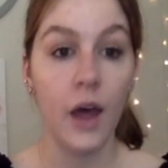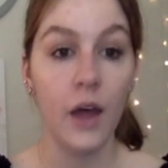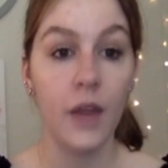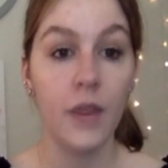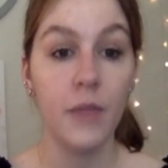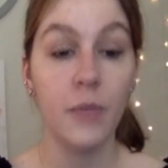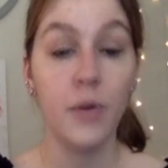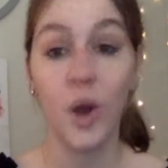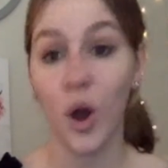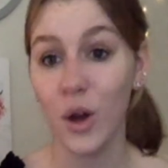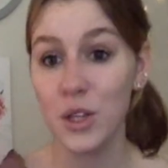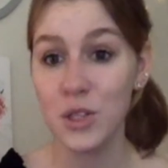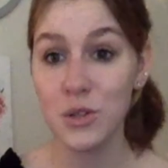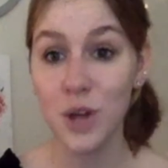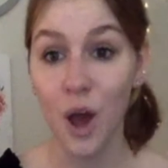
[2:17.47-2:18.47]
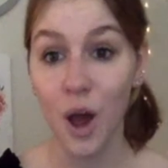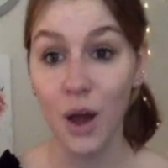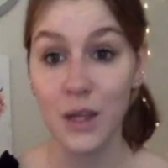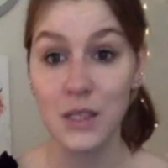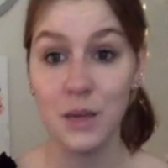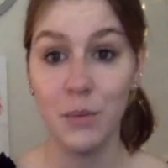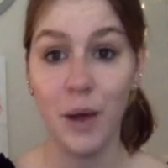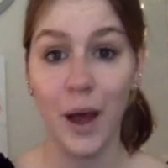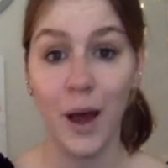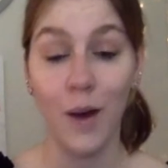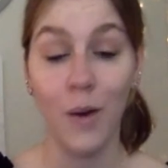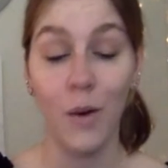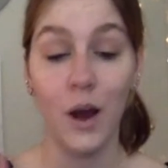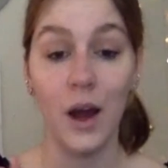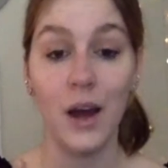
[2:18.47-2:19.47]
The book also talks
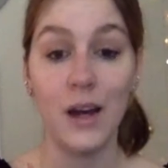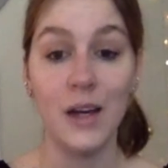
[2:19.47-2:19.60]
about